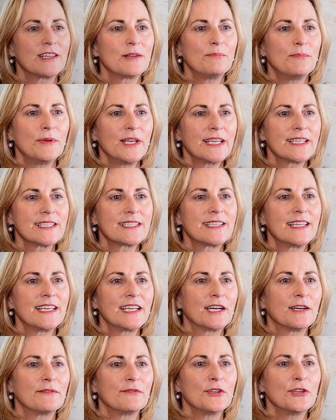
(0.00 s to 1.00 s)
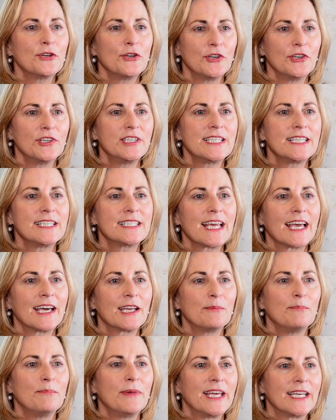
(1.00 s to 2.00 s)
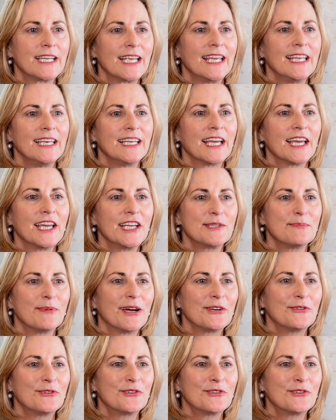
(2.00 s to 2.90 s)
the biggest thing I've learned is how to better engage my